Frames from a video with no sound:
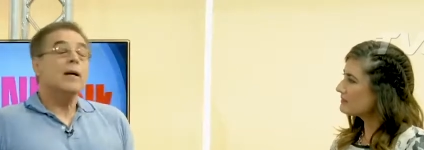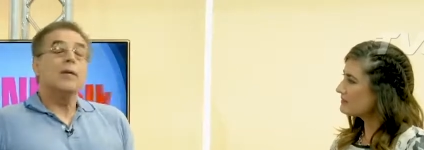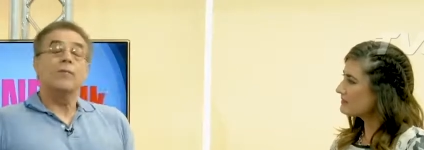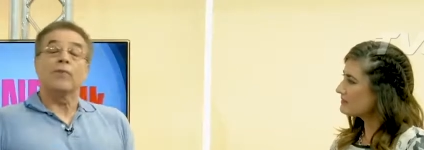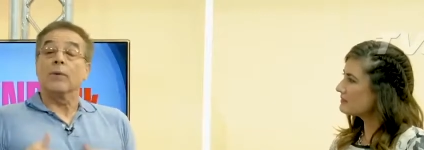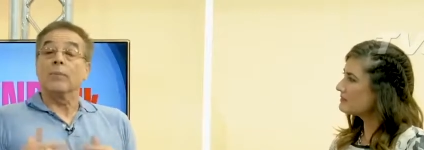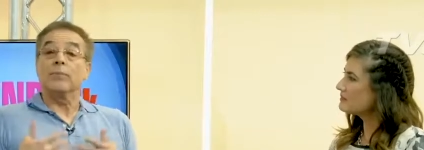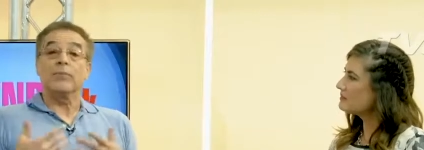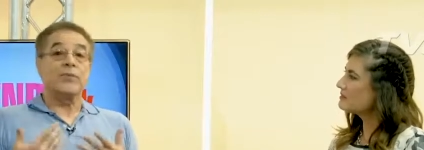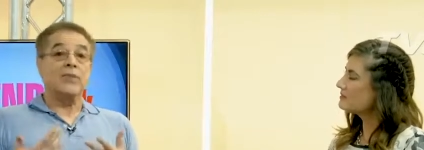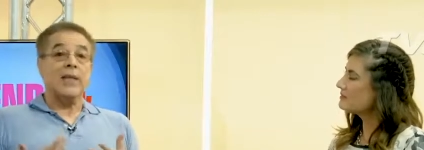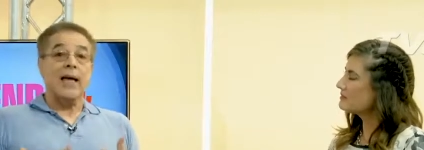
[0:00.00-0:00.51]
Speaker 1: from
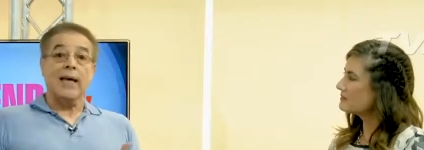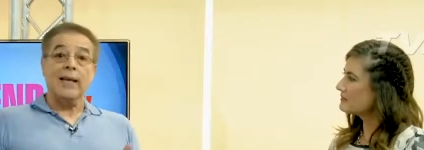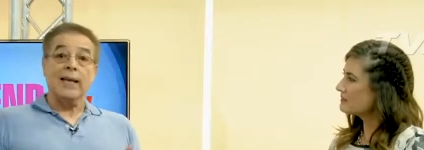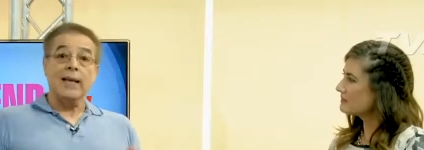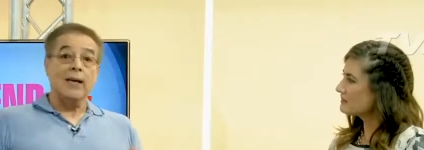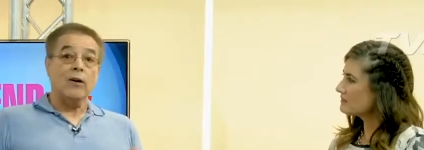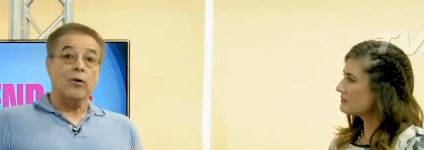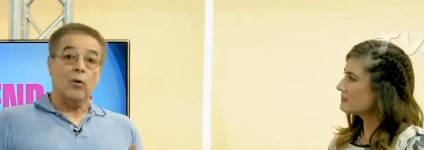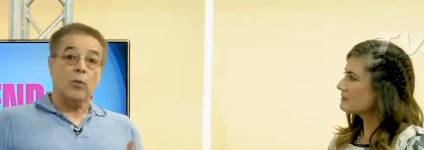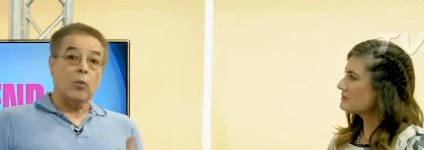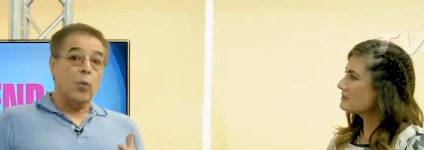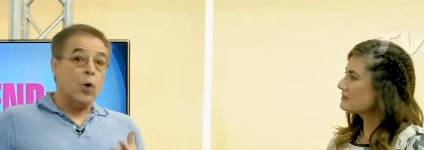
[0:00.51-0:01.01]
standing
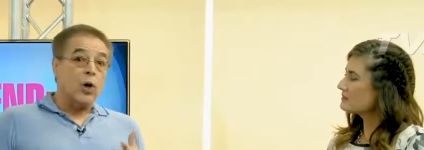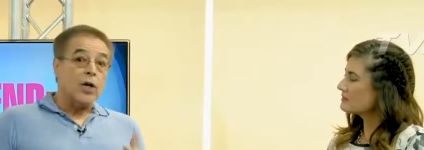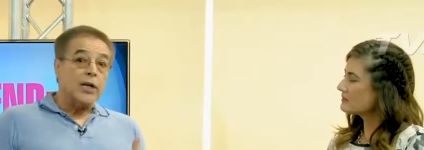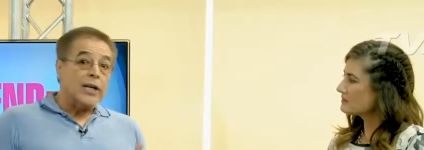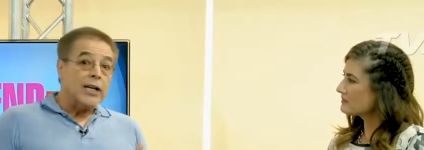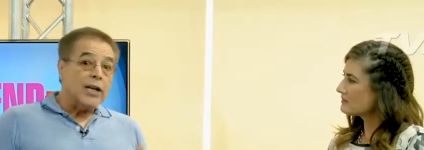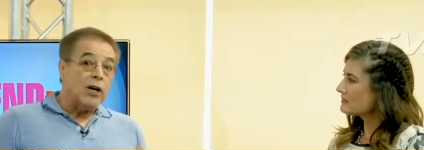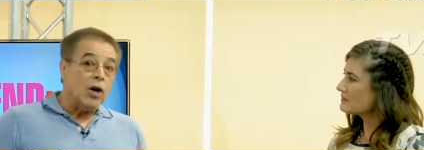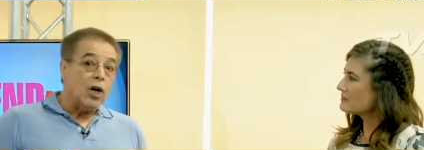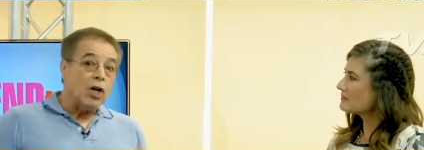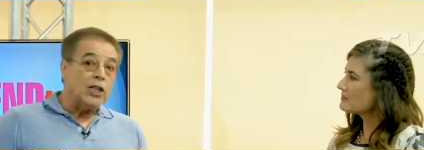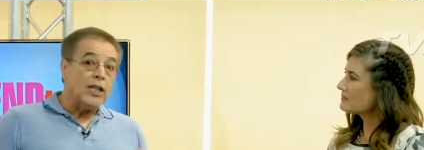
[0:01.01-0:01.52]
or working
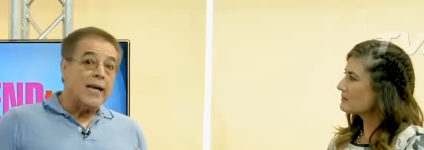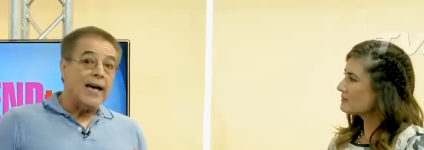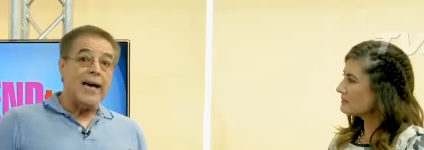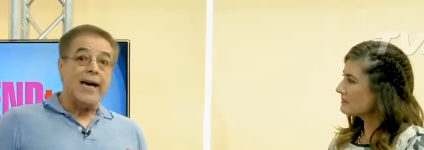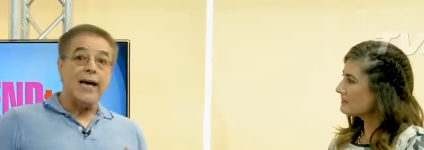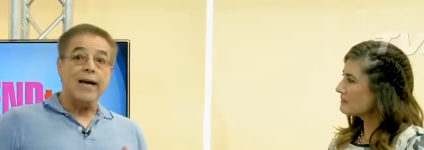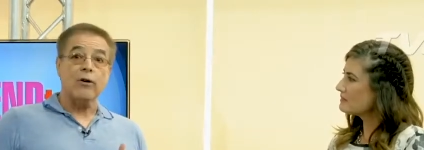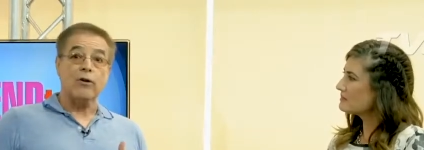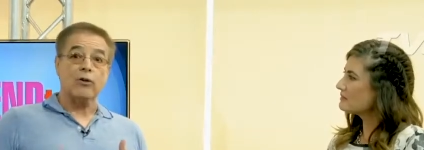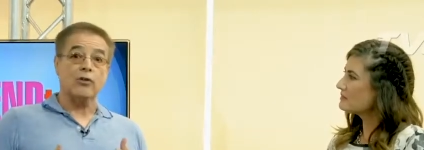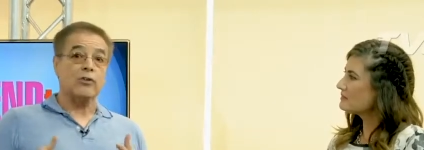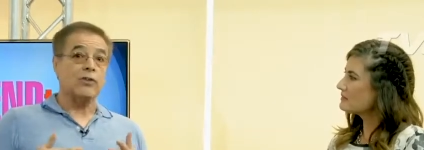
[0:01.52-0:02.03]
all day
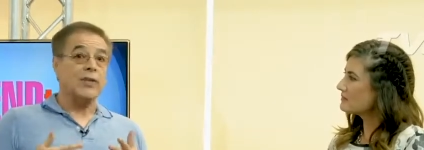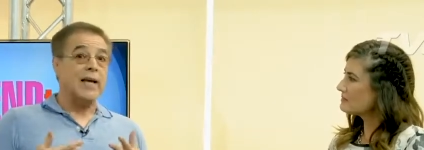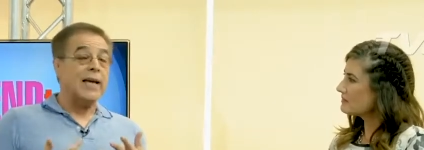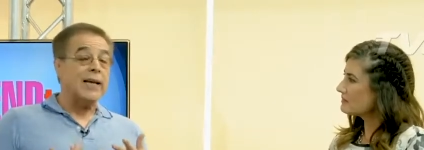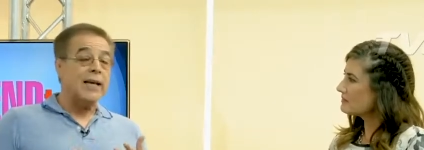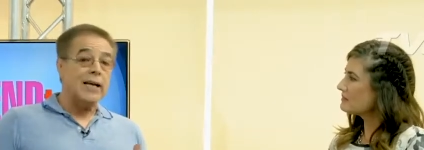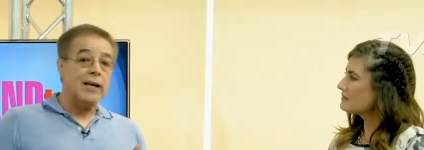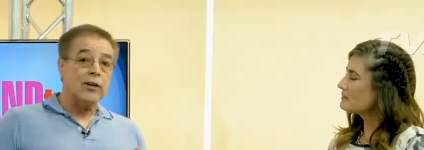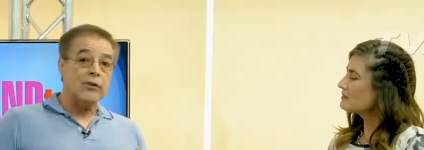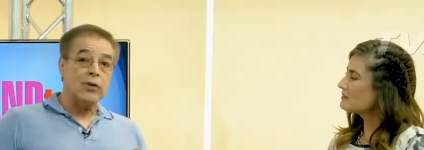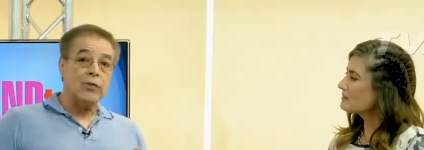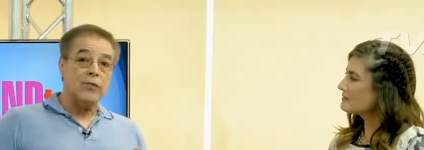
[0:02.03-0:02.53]
or standing
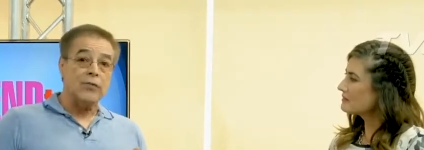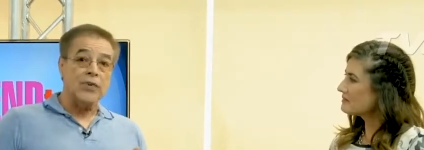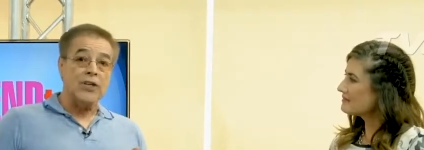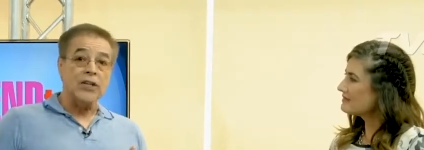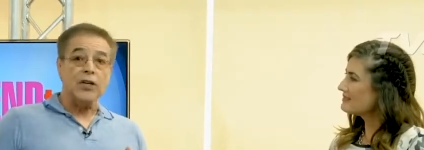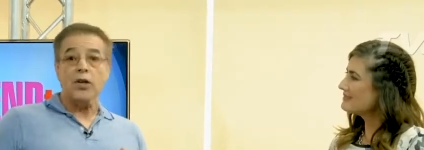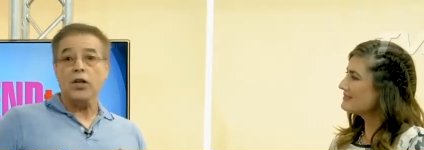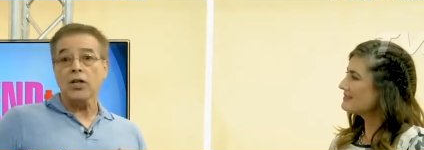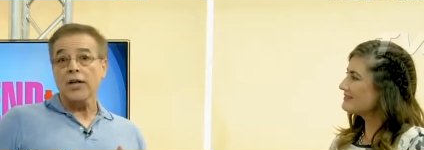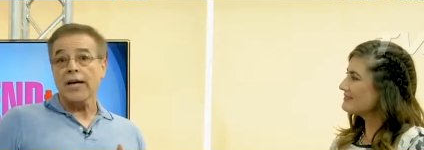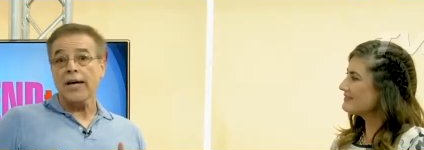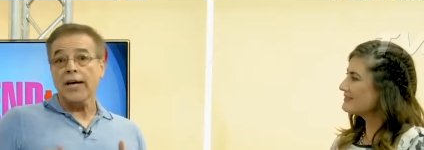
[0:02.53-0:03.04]
on your feet all
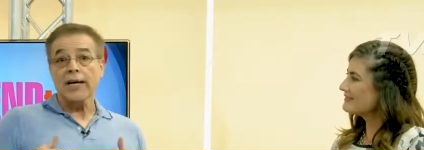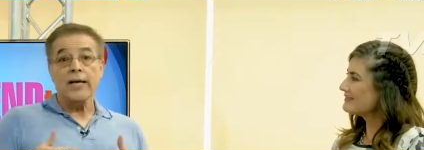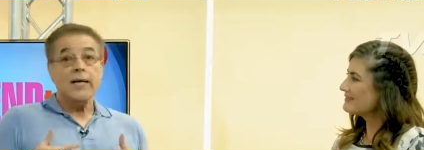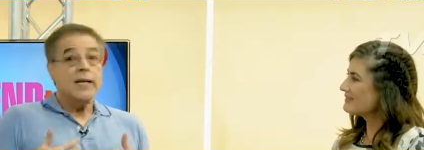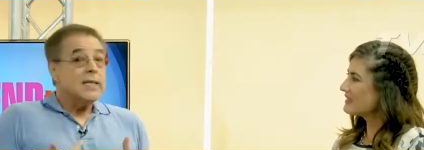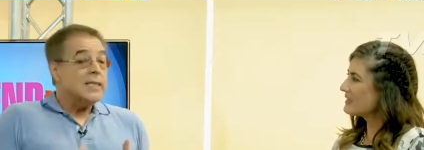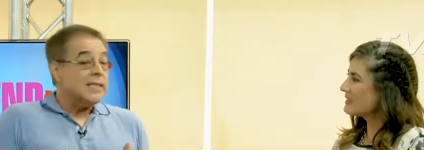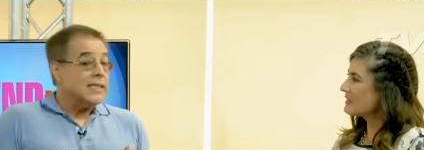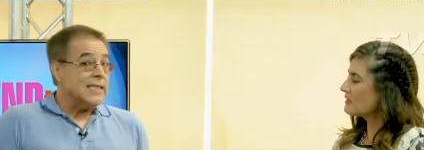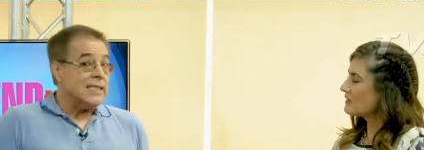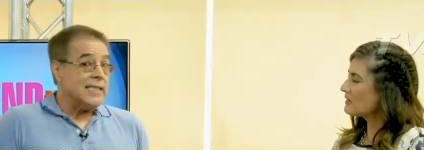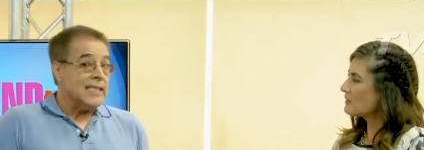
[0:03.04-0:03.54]
day,
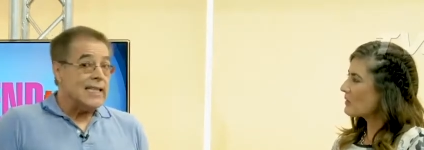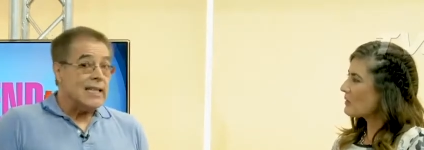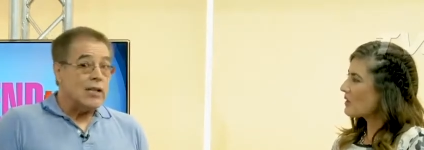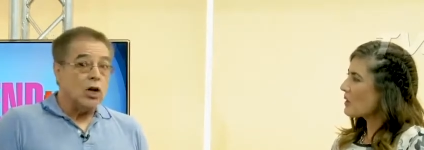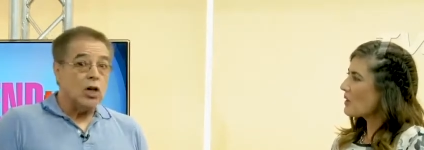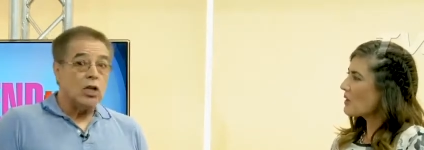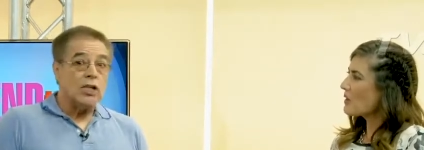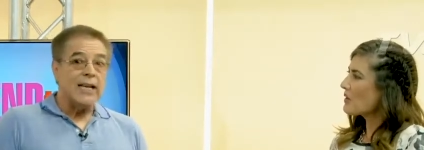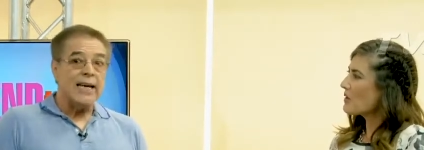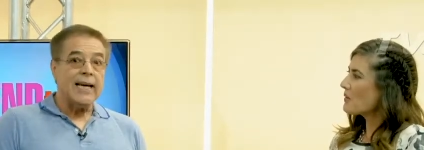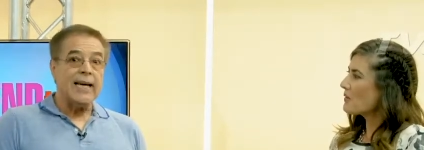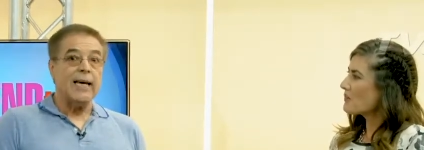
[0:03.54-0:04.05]
sitting all
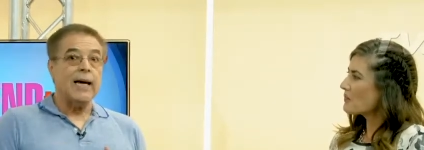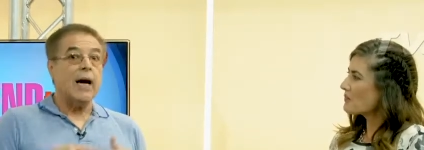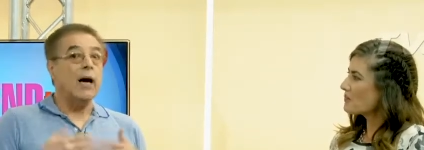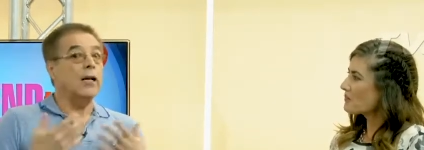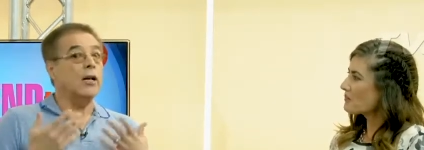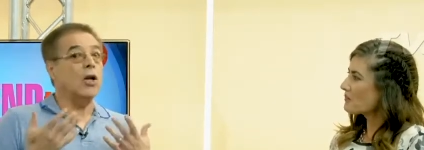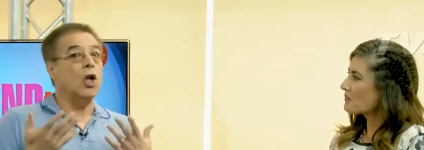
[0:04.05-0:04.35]
day on